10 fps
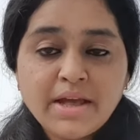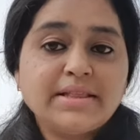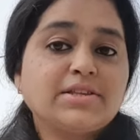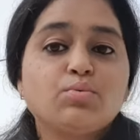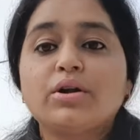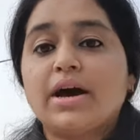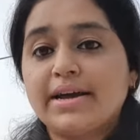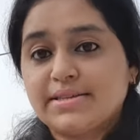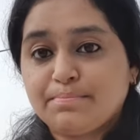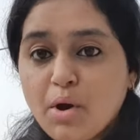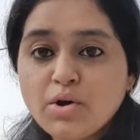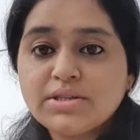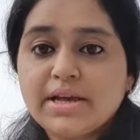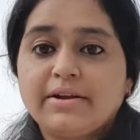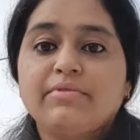That's what I suppose,
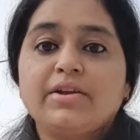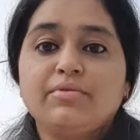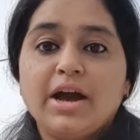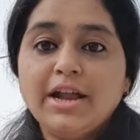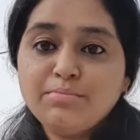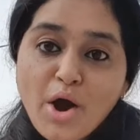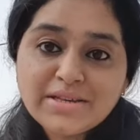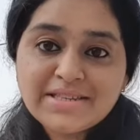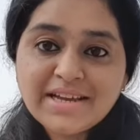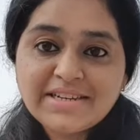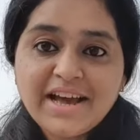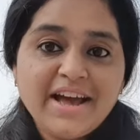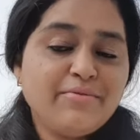and when we unbox it,